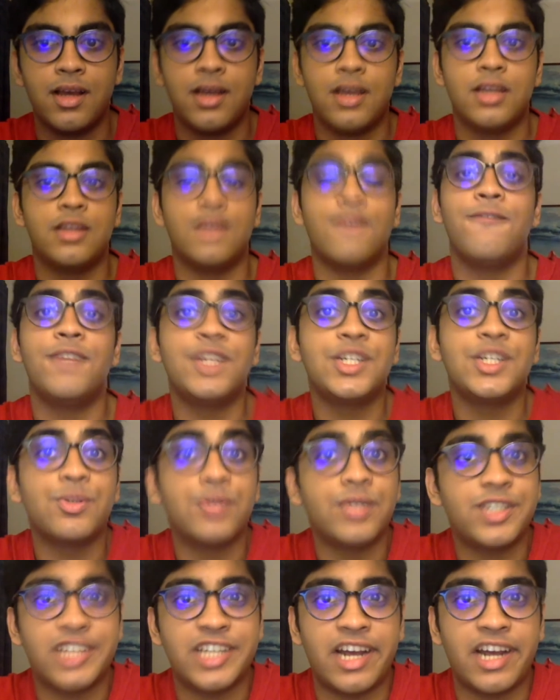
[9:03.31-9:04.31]
The
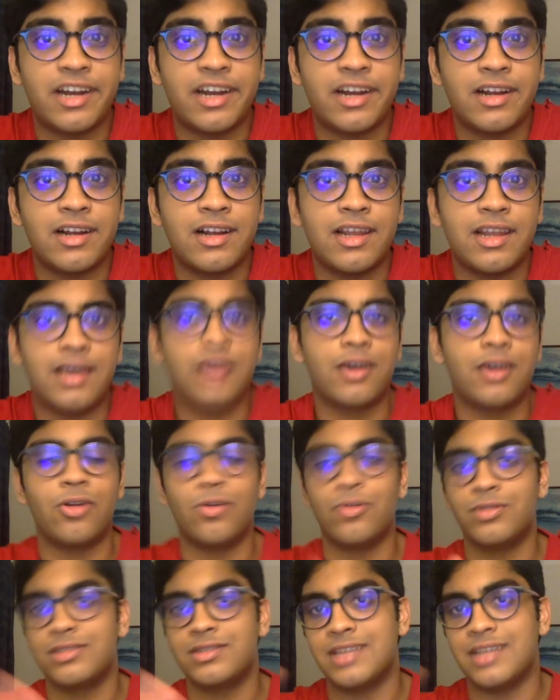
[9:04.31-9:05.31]
visual channel
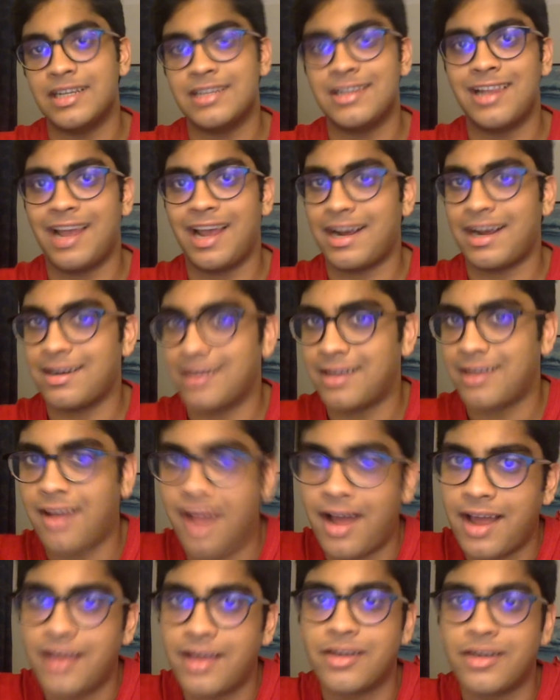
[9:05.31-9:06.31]
includes things like
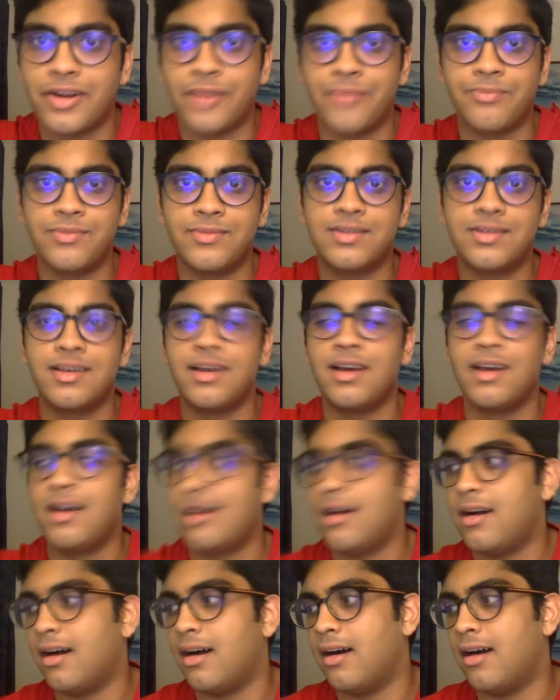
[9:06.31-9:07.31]
diagrams,
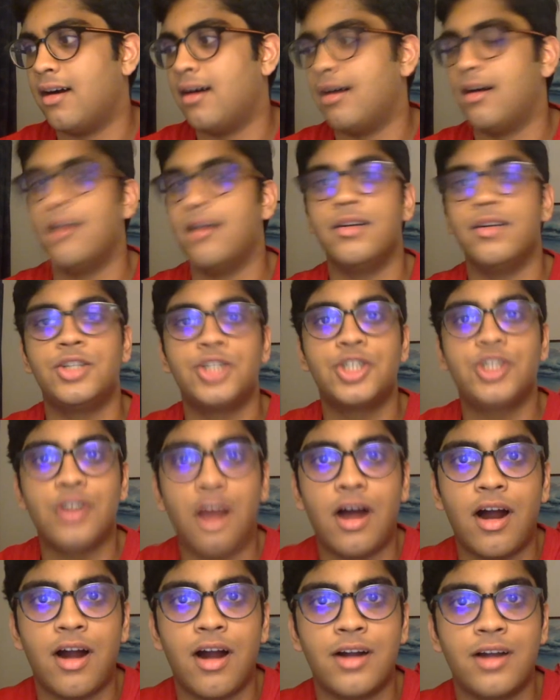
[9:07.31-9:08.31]

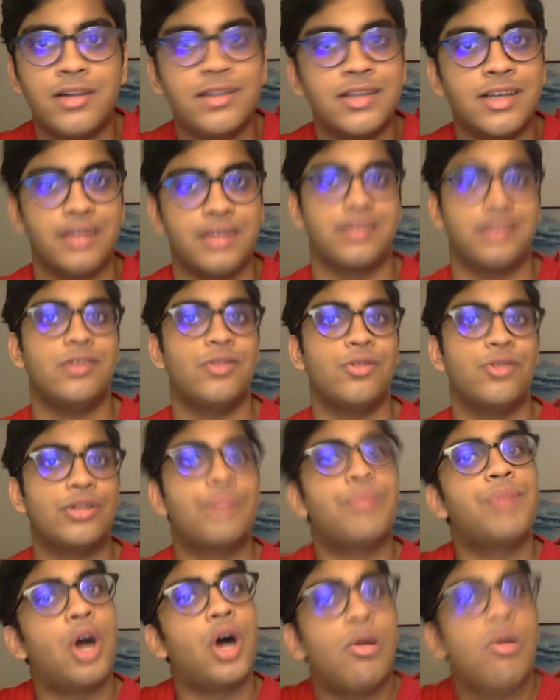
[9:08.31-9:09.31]
charts, and the
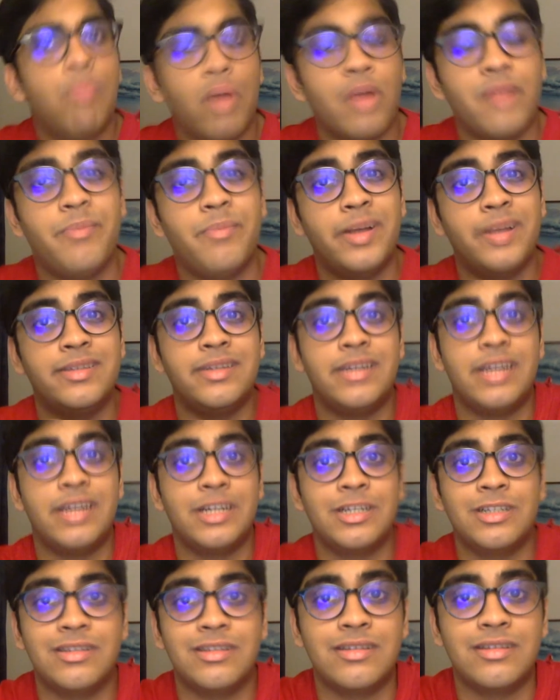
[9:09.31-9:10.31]
PowerPoint
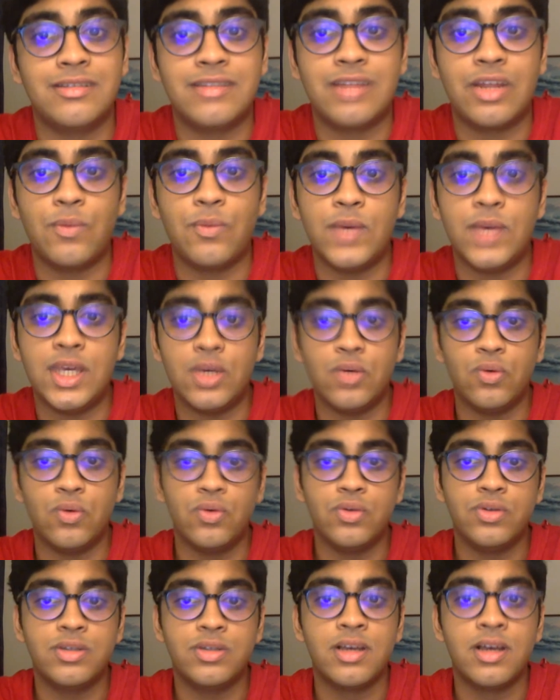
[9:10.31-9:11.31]
presentations that we
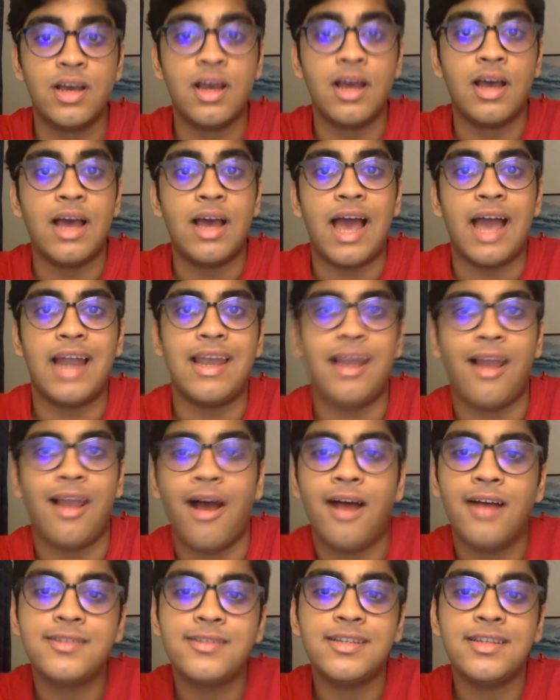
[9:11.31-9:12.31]
use. And
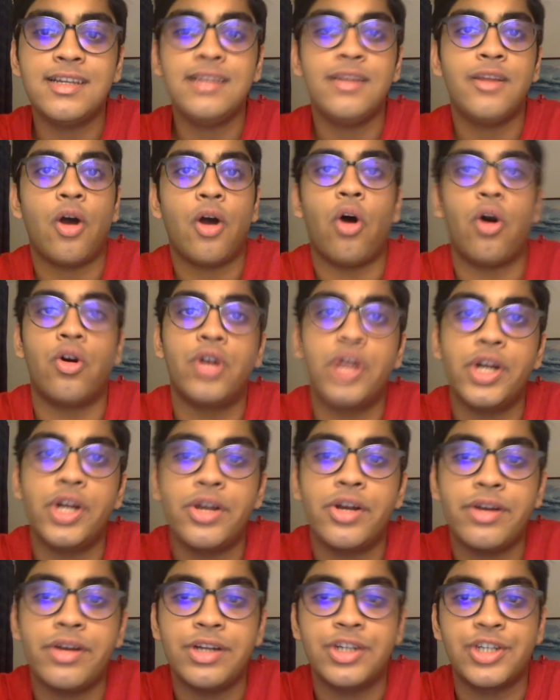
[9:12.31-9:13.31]
lastly, the
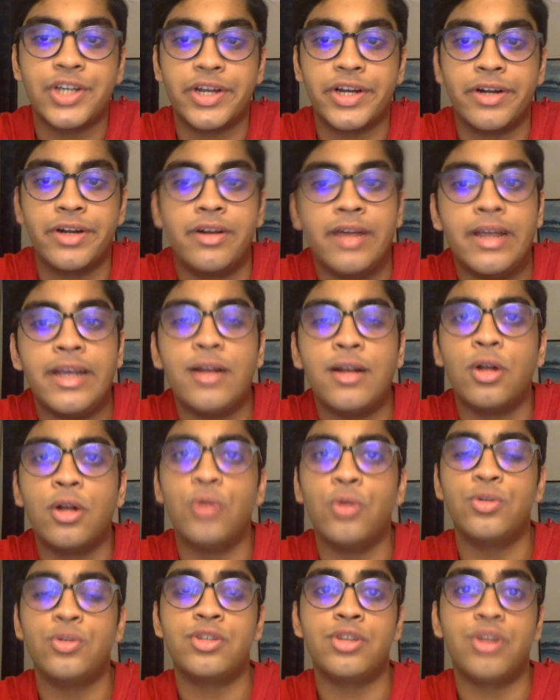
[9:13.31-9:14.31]
auditory channel
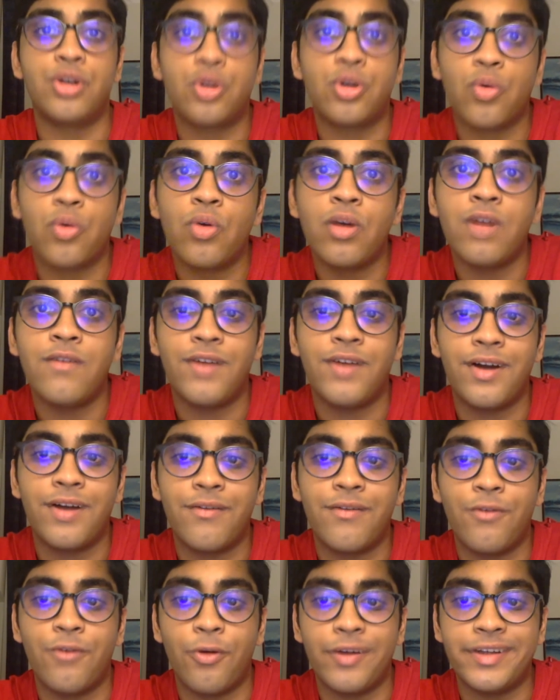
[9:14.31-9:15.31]
includes the tone of our
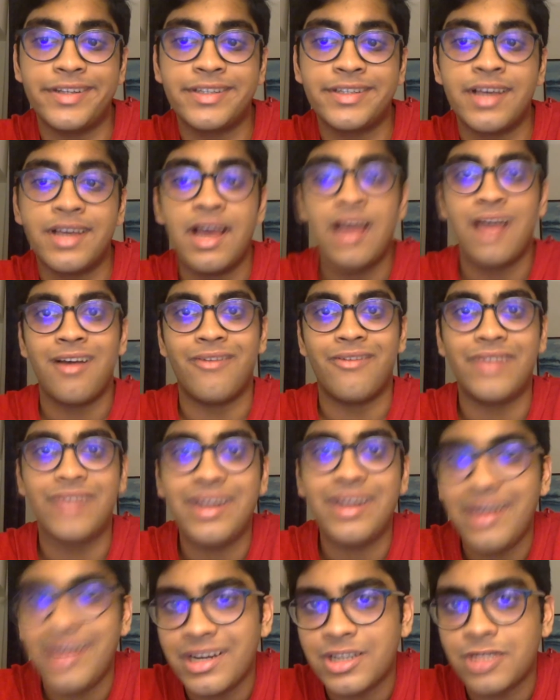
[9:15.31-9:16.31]
voice,
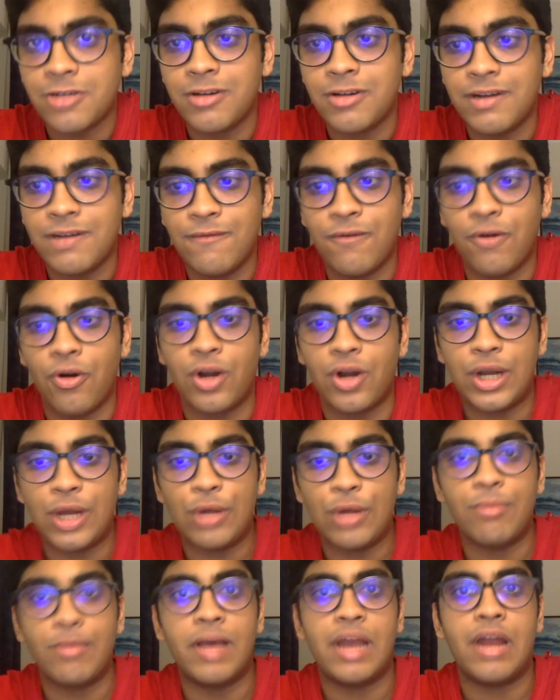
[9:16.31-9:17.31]
variation in
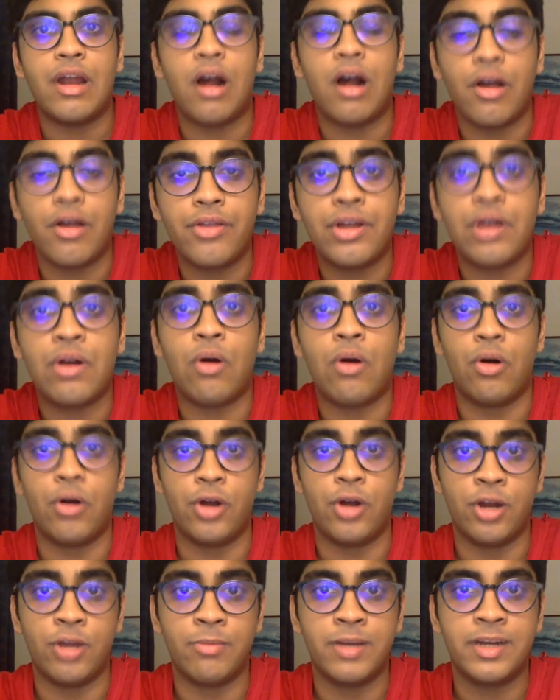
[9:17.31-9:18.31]
volume, and other
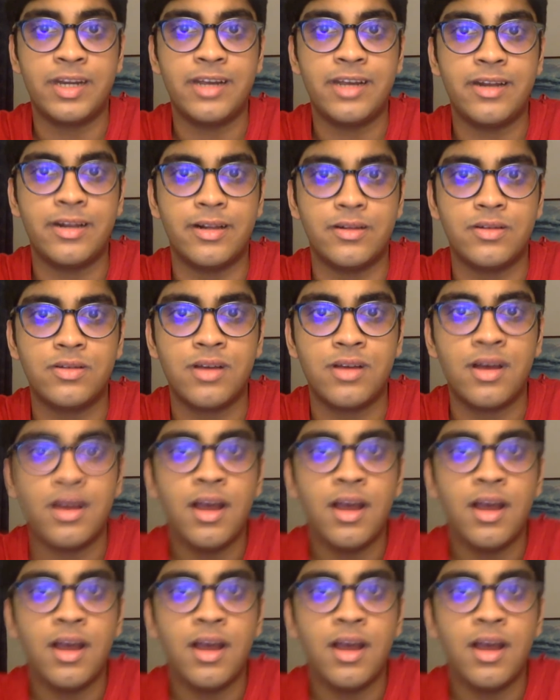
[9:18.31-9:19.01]
audio materials.